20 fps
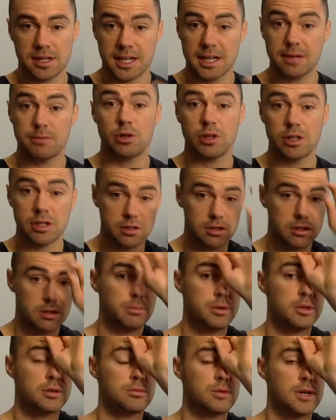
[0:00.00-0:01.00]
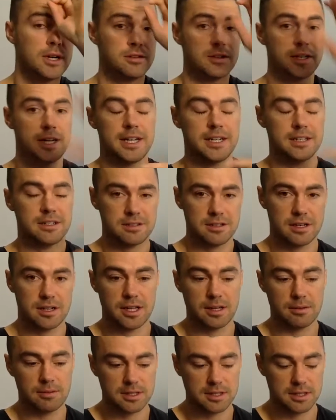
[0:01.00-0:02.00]
Keep working on the bottom one on your head because I
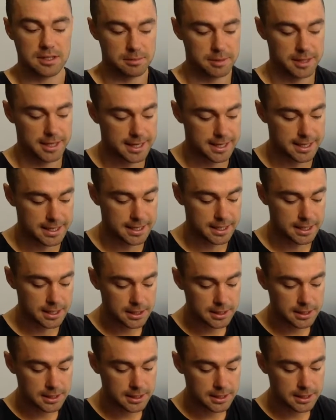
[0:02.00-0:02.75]
know that one's going to be hard.